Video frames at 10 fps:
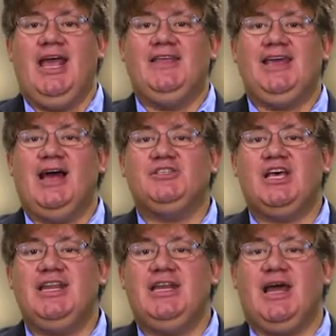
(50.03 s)
In the
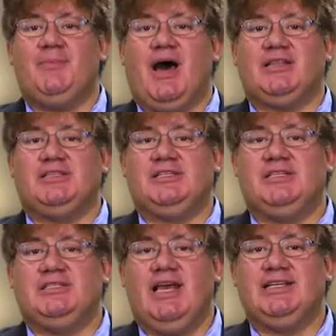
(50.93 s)
outside-in
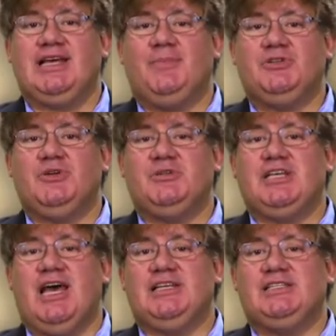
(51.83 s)
hypothesis, atopic
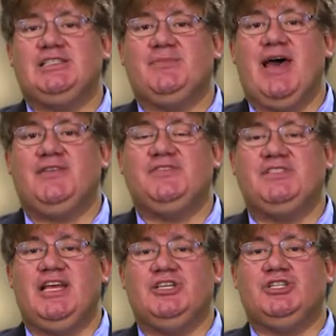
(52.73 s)
dermatitis is a
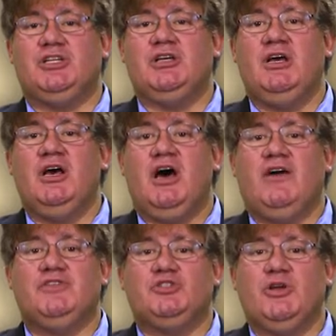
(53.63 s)
manifestation
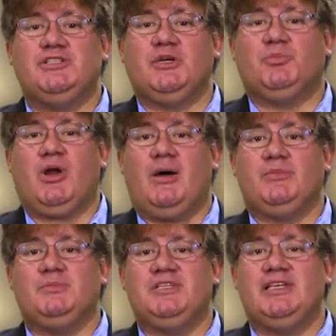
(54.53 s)
of intrinsic
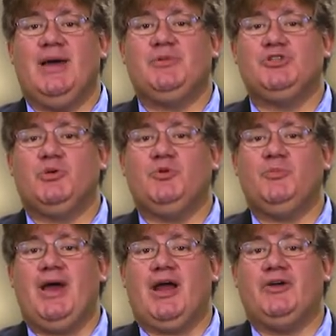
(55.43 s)
problems in the
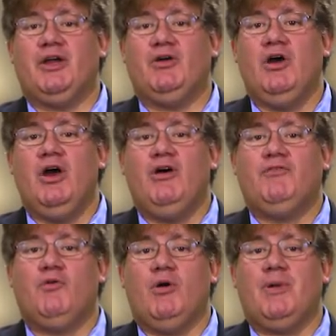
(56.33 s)
epidermal barrier
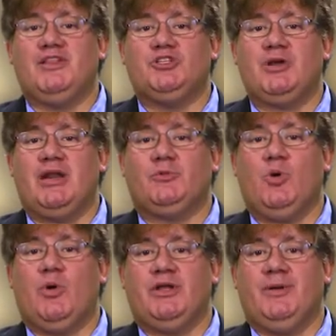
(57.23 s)
formed by the stratum
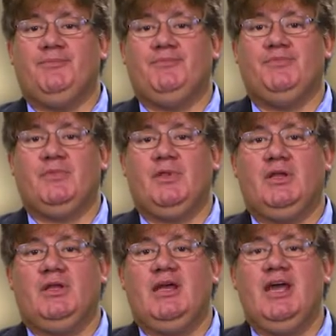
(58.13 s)
corneum.
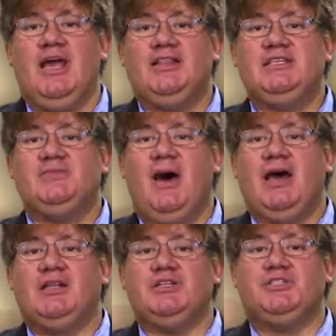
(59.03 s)
This
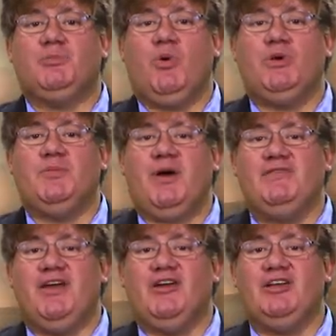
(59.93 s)
model is supported by
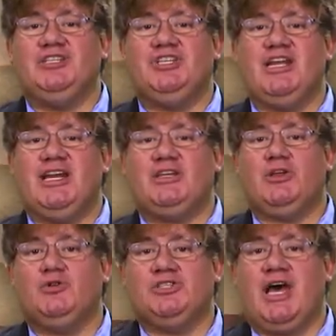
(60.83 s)
various genetic
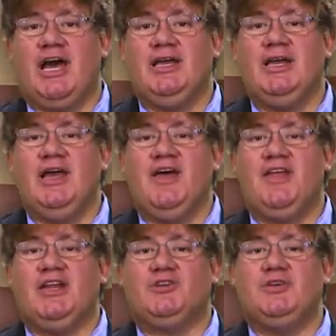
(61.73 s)
loci
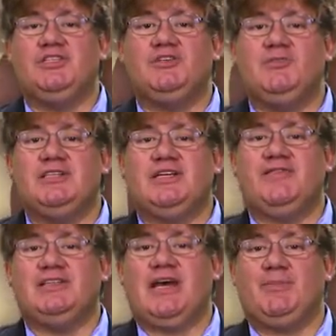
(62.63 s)
that increase the risk of
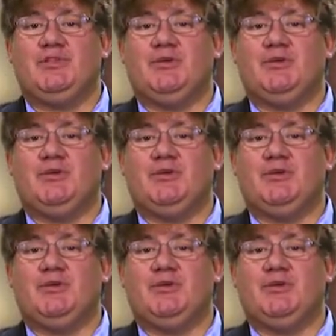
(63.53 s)
atopic